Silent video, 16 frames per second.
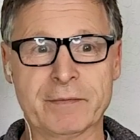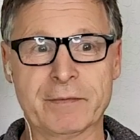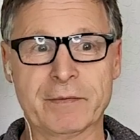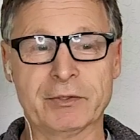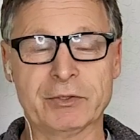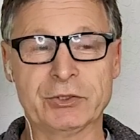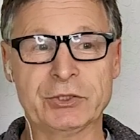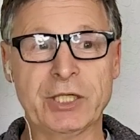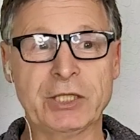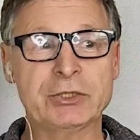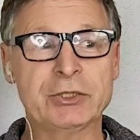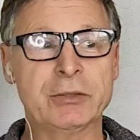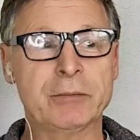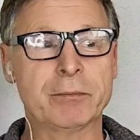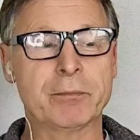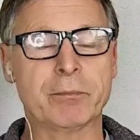such
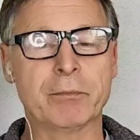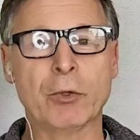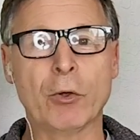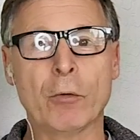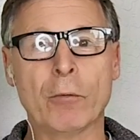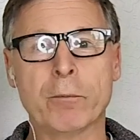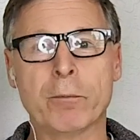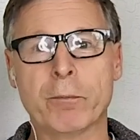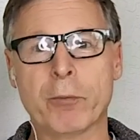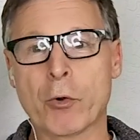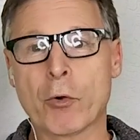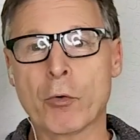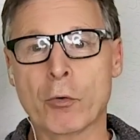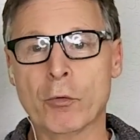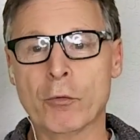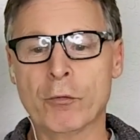a
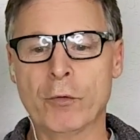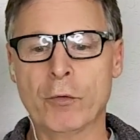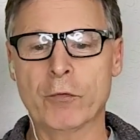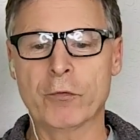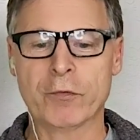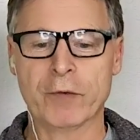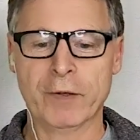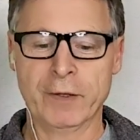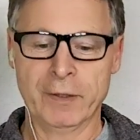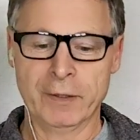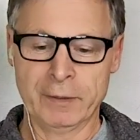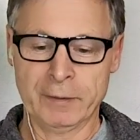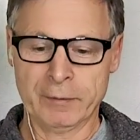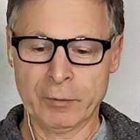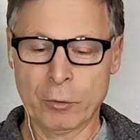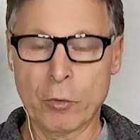proof of
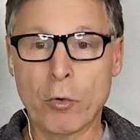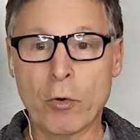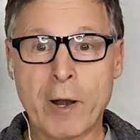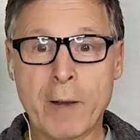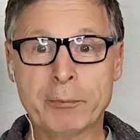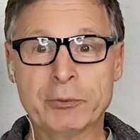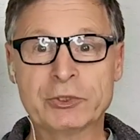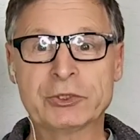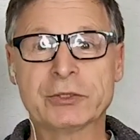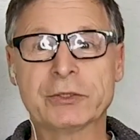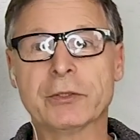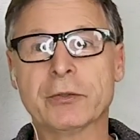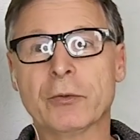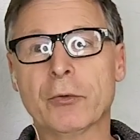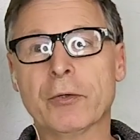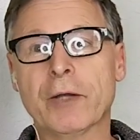corruption
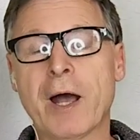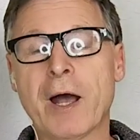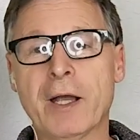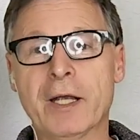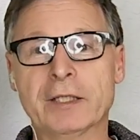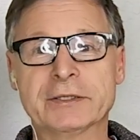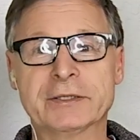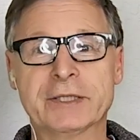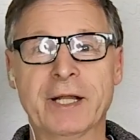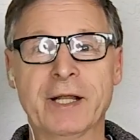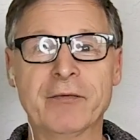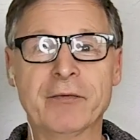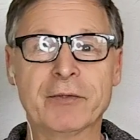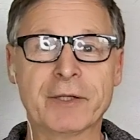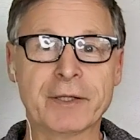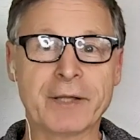on highest
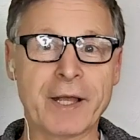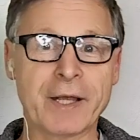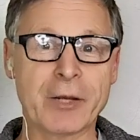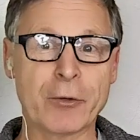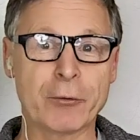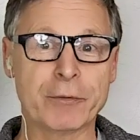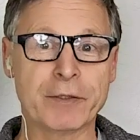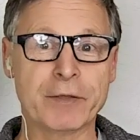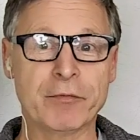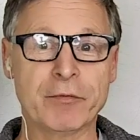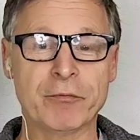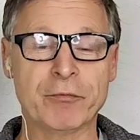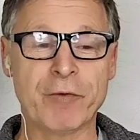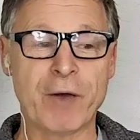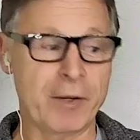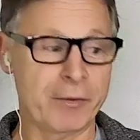level that I cannot even
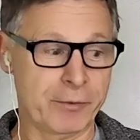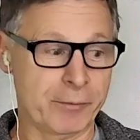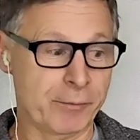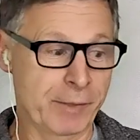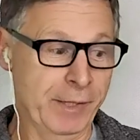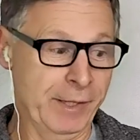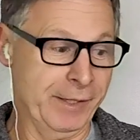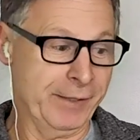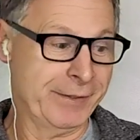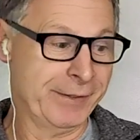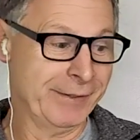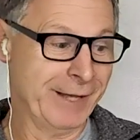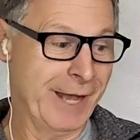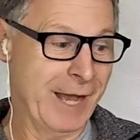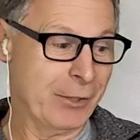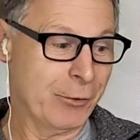fathom that.
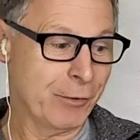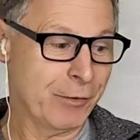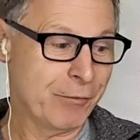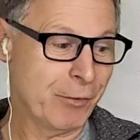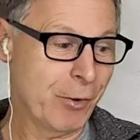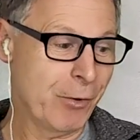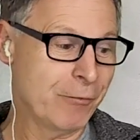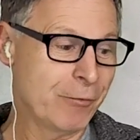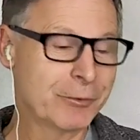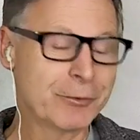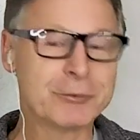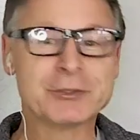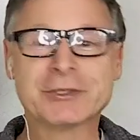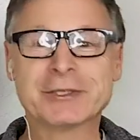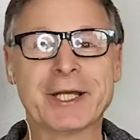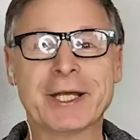I don't even know what to
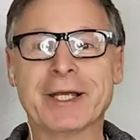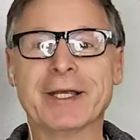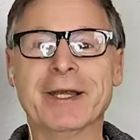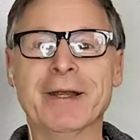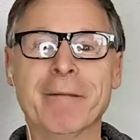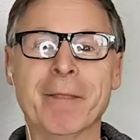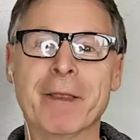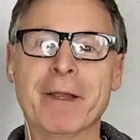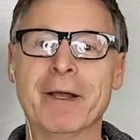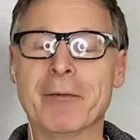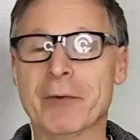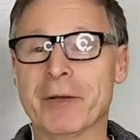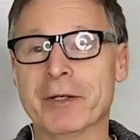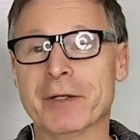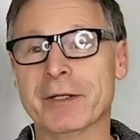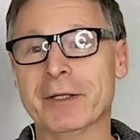say,
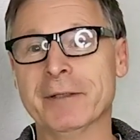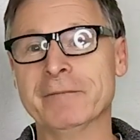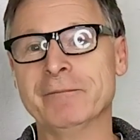really.